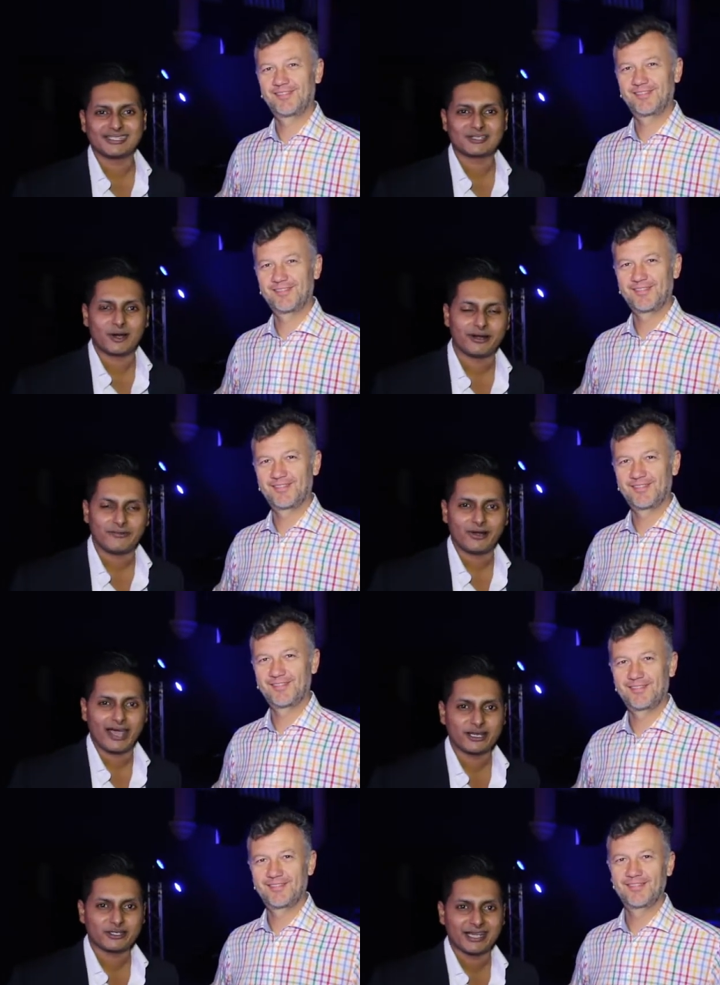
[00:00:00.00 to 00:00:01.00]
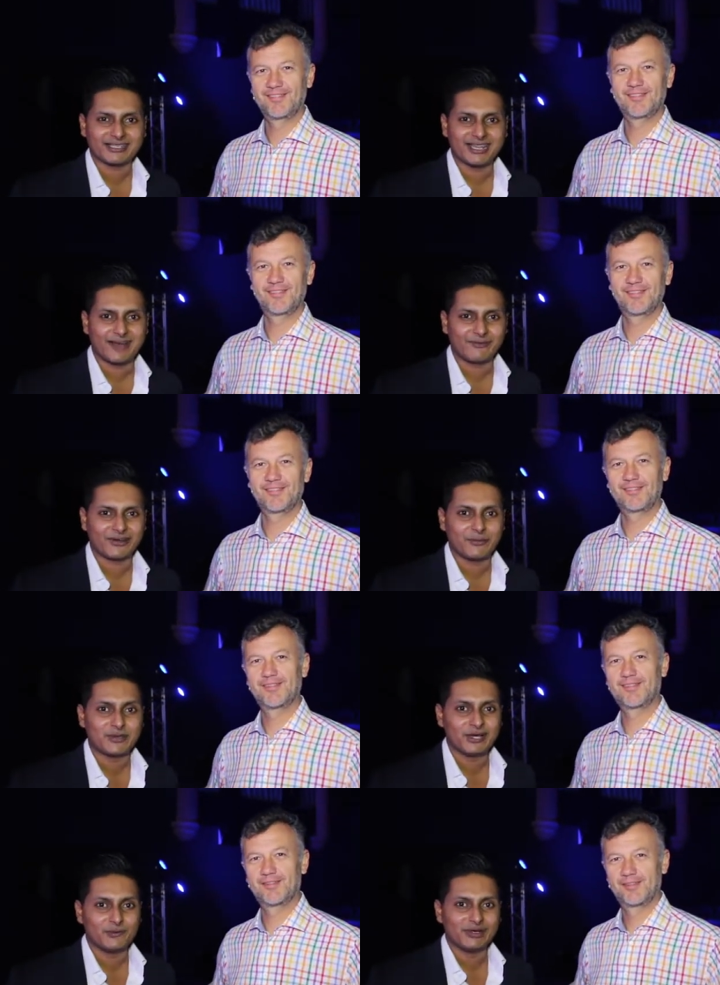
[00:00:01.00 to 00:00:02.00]
Speaker 1: this is Conrad for Hashtag South Africa.
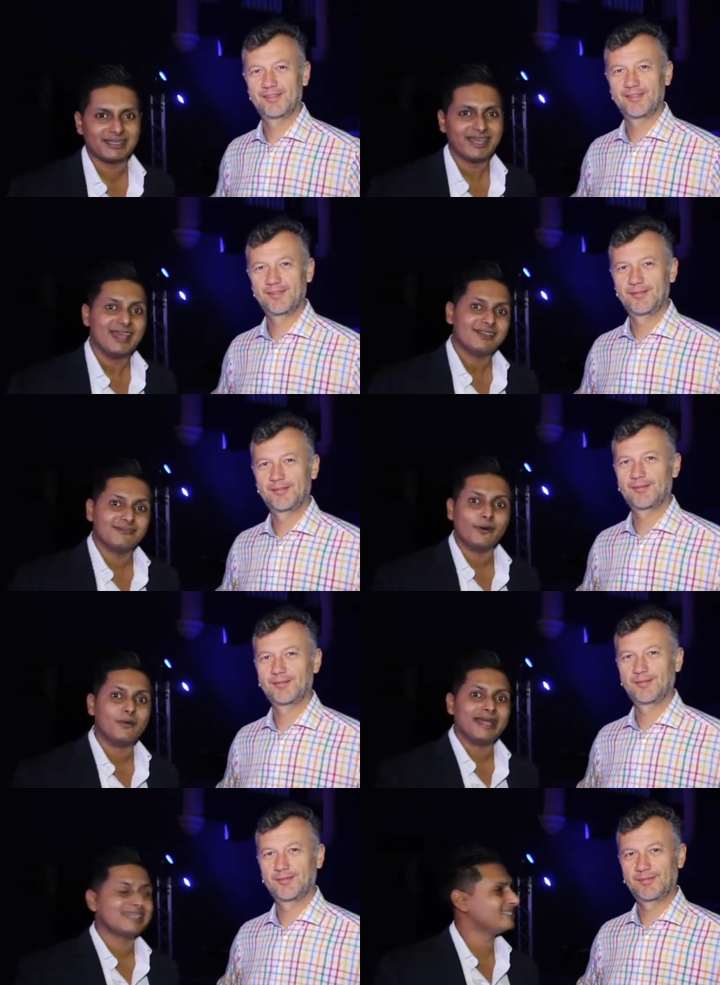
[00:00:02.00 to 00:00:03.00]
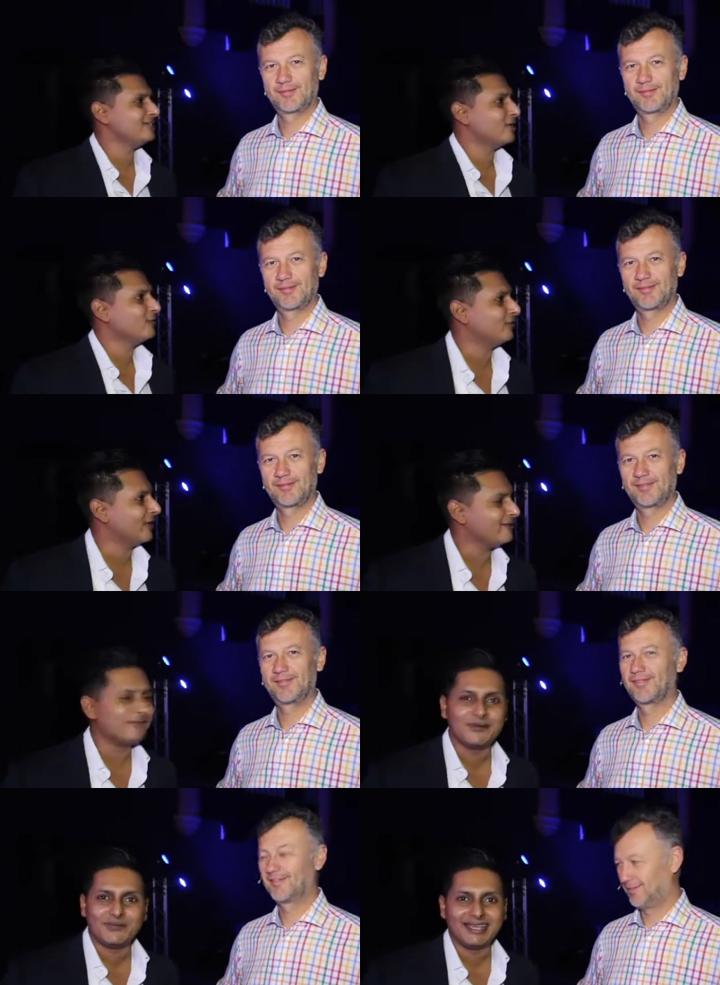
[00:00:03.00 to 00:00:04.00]
I'm here with the former ex-CEO for
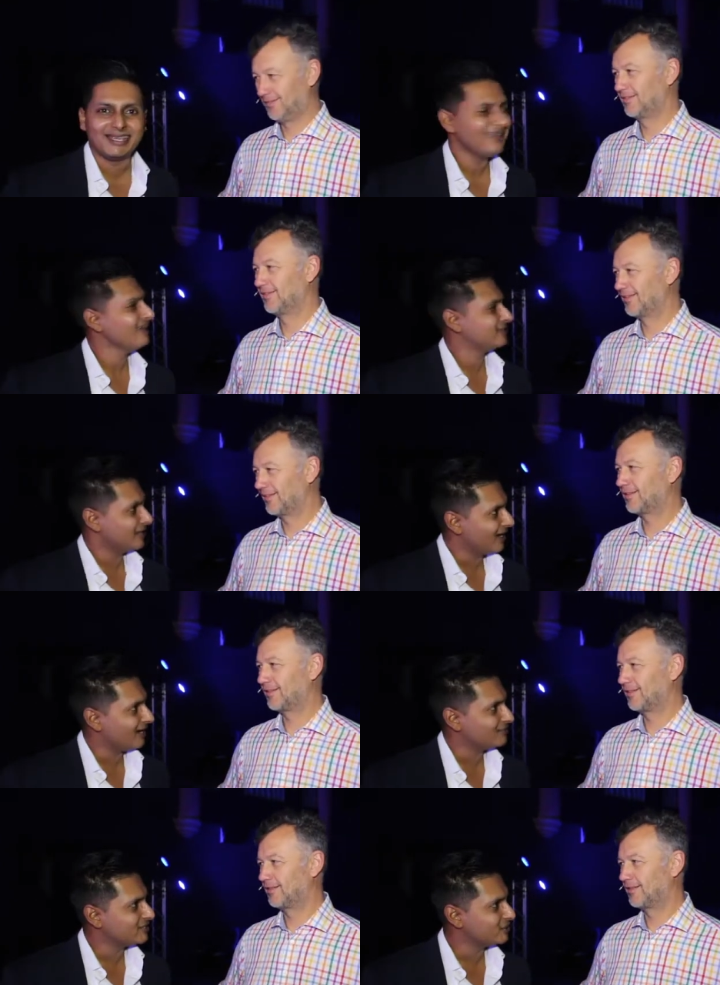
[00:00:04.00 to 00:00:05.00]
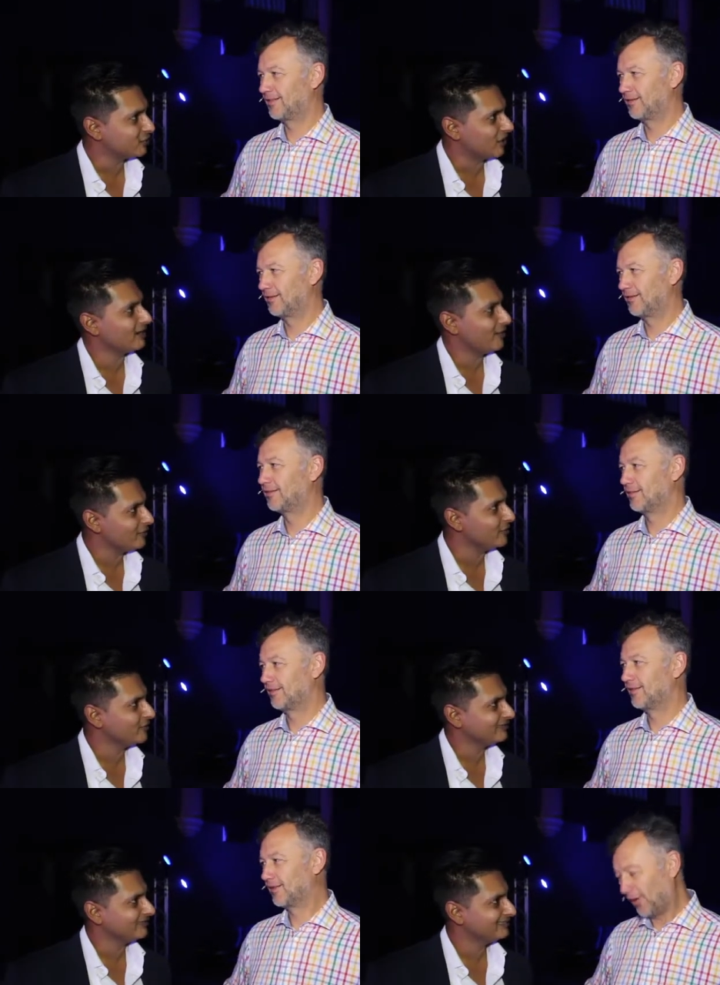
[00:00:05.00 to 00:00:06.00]
FNB, uh, Mr. Jordaan, how are
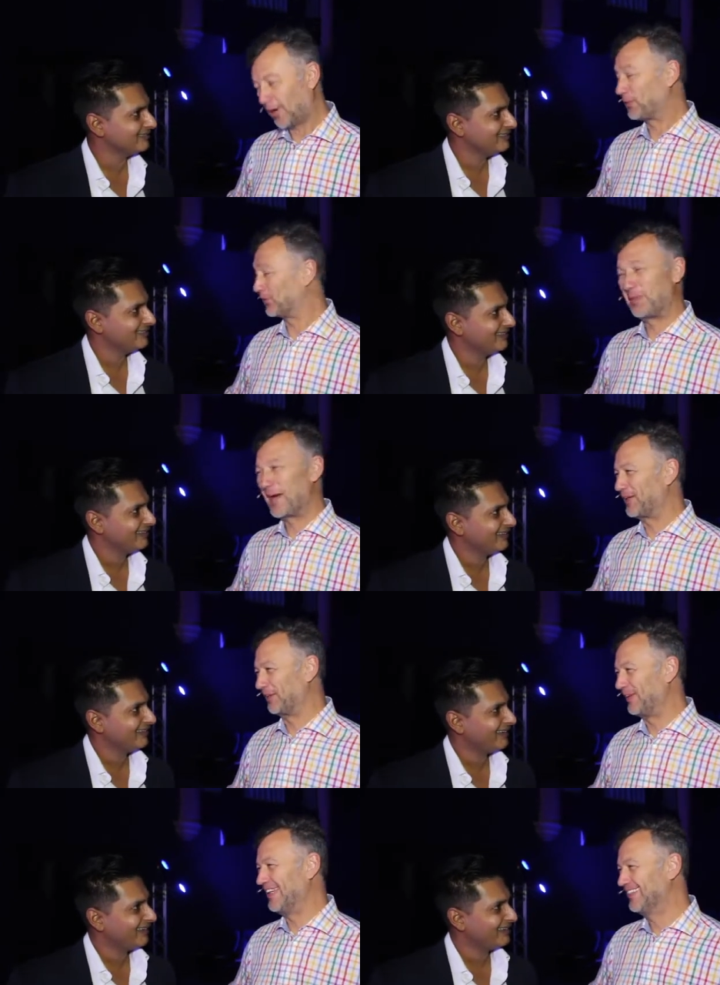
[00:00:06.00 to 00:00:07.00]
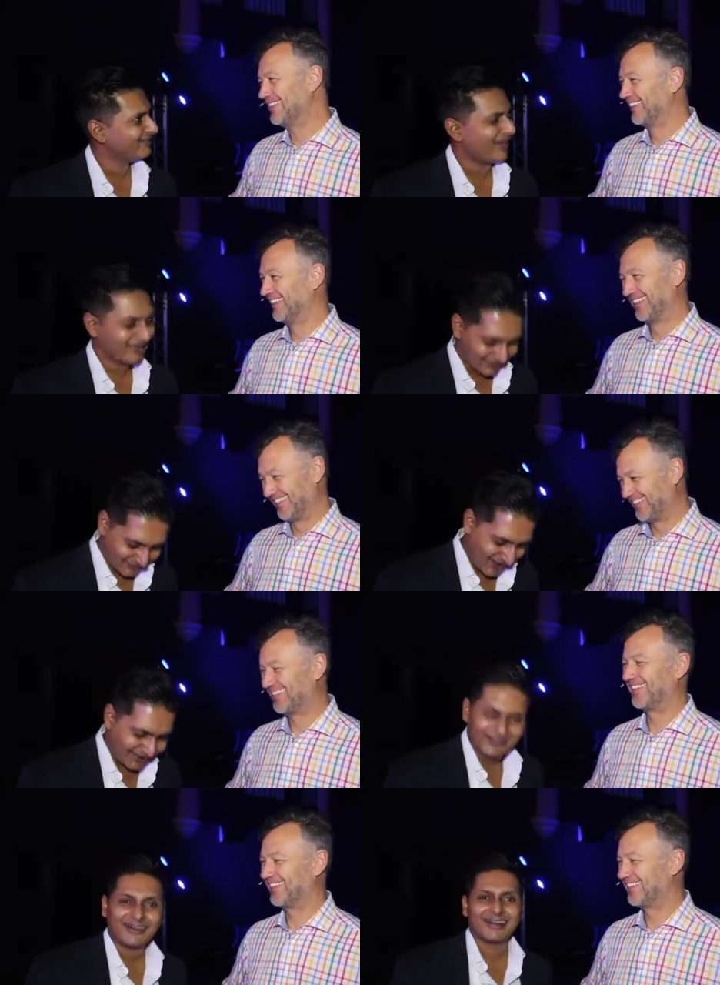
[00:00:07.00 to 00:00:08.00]
you?
Speaker 2: Yeah, I'm just Michael, please.
Speaker 1: Michael,
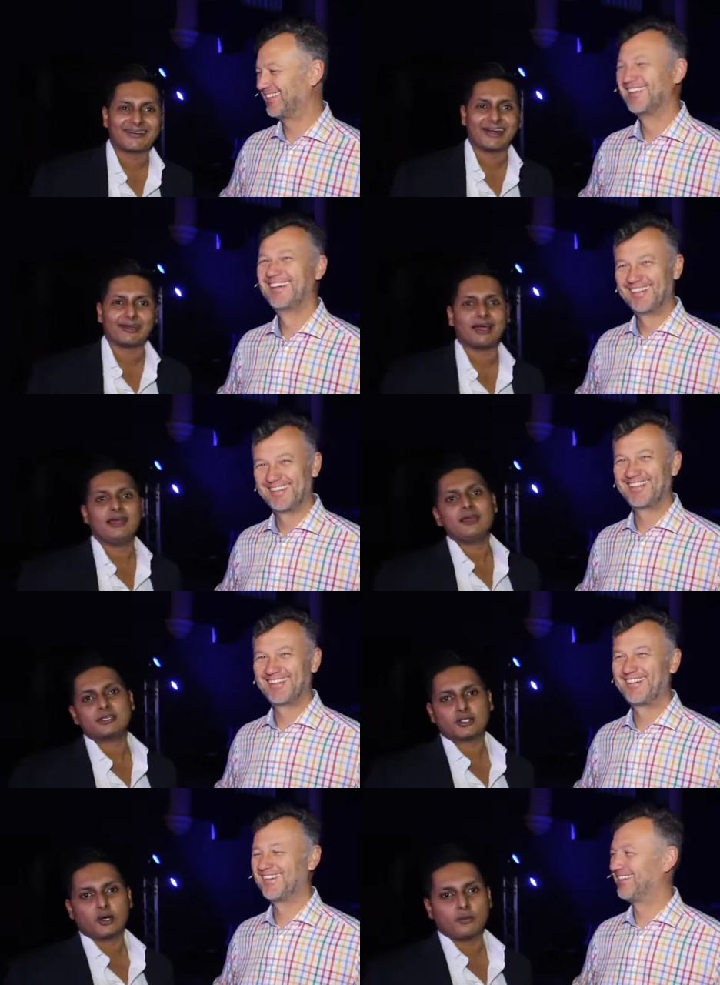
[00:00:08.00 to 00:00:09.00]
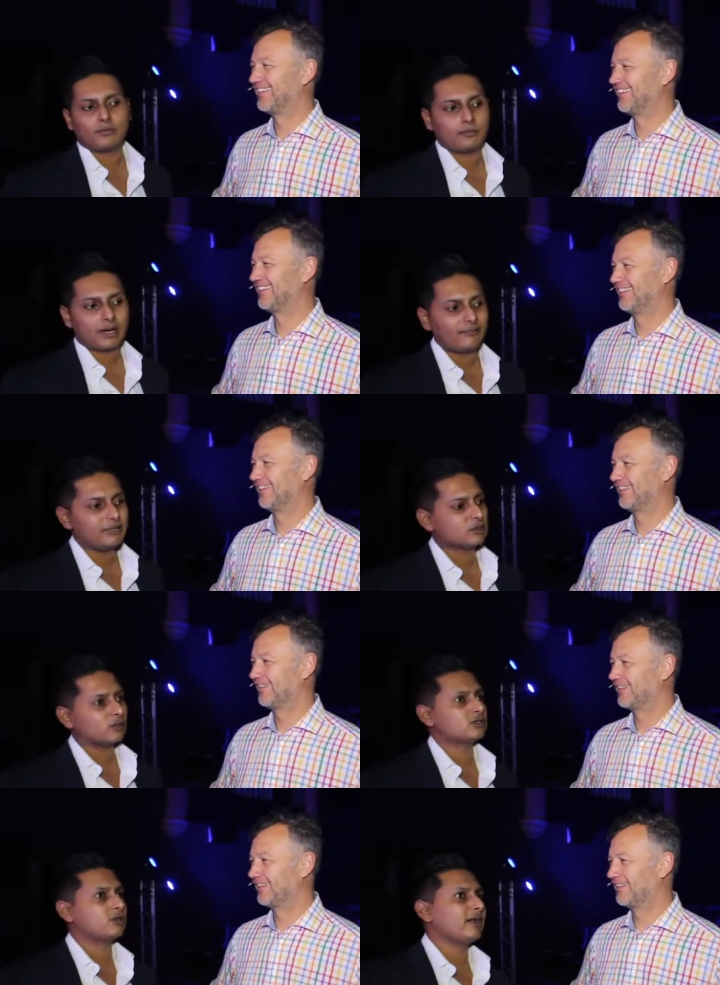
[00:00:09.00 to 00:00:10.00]
Michael, all right, great. Yeah. So, I've been
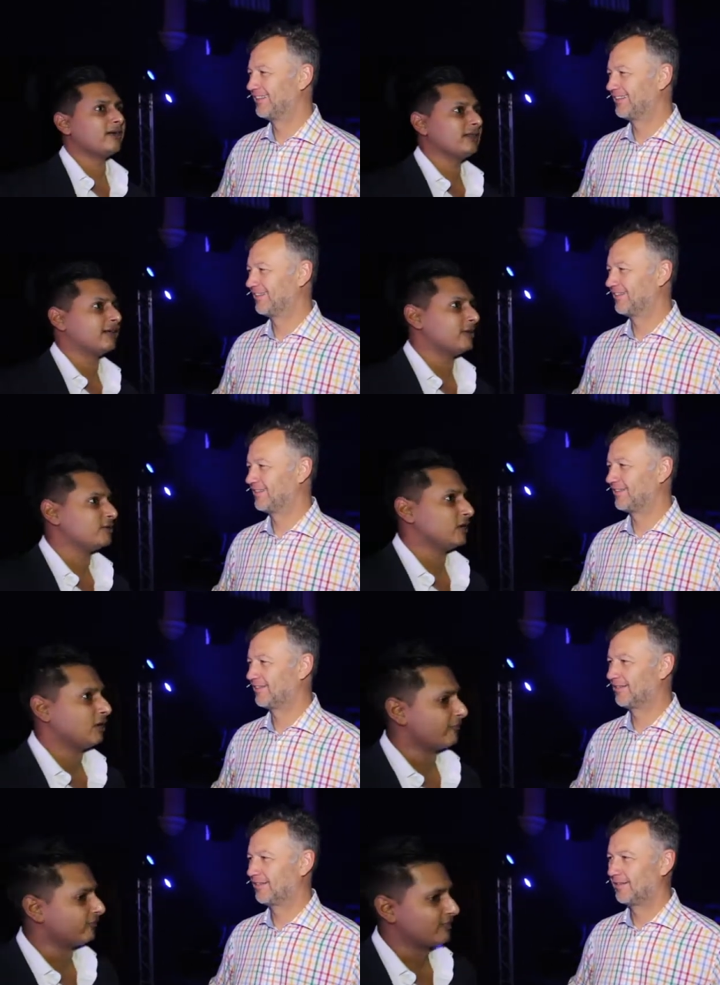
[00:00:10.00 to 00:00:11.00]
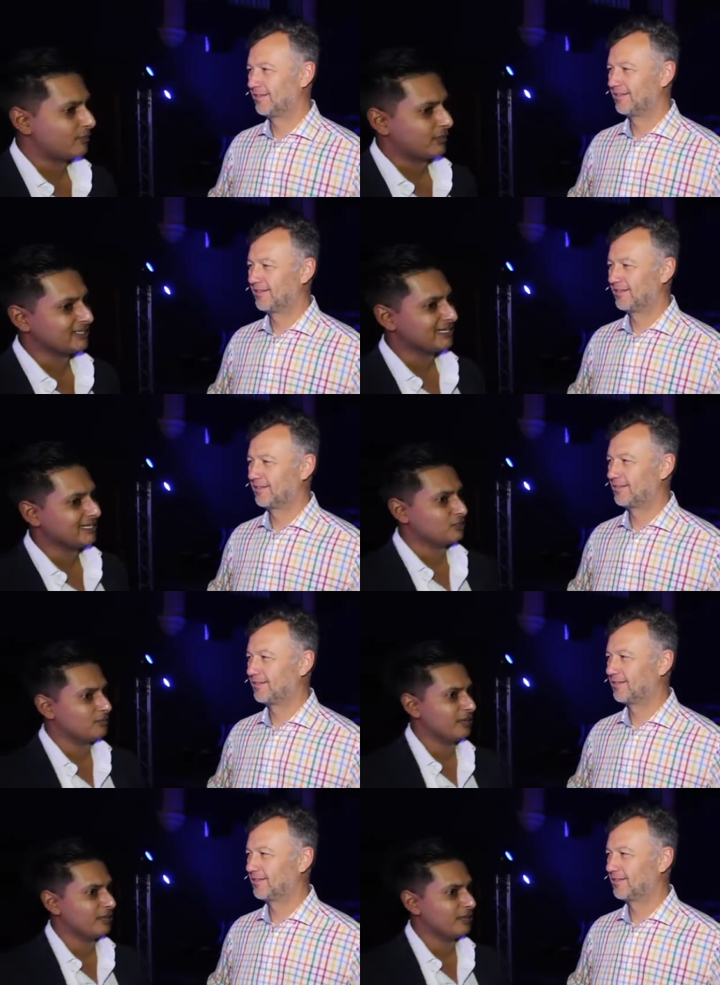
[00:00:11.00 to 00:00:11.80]
going around the country a lot from the president to